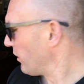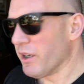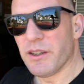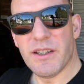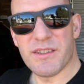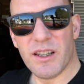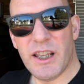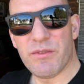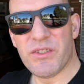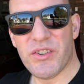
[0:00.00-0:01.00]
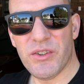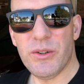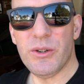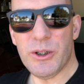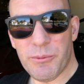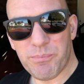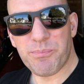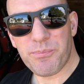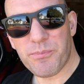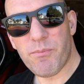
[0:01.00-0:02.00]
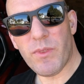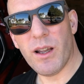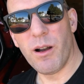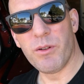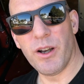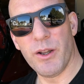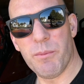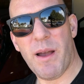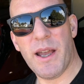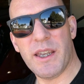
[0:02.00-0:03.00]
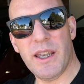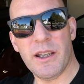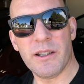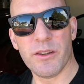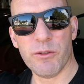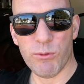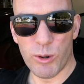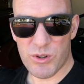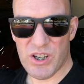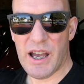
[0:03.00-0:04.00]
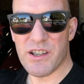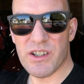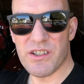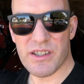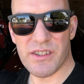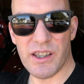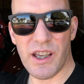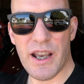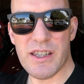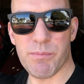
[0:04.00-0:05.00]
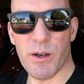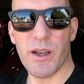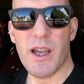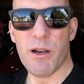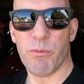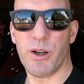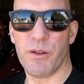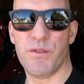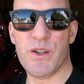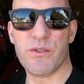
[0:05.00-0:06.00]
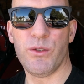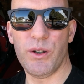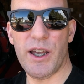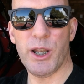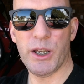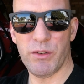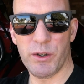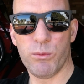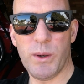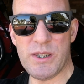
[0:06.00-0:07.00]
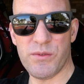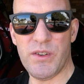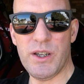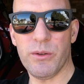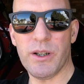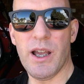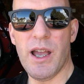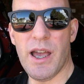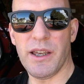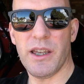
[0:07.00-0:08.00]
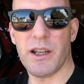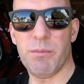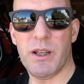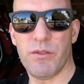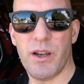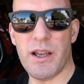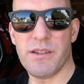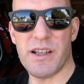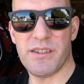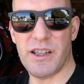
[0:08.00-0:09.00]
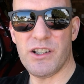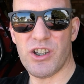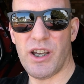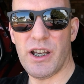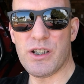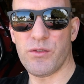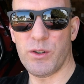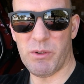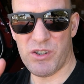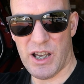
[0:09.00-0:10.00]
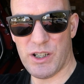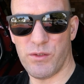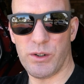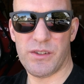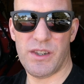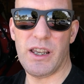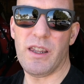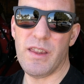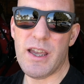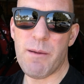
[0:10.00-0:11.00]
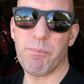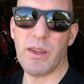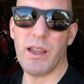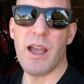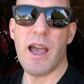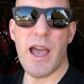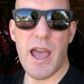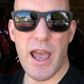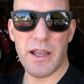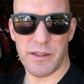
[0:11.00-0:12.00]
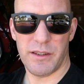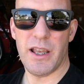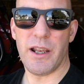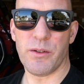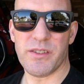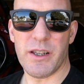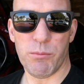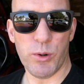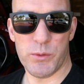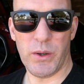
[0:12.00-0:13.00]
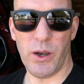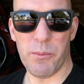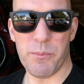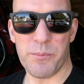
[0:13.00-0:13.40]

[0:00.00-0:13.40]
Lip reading: the Nissan Leaf 2, I'm going to pack in the wall charger just in case, but we're going to first of all head over to Westfield and get a bit of a DC charge from the Charge Fox thingy there, and then I'll tell you more as we go.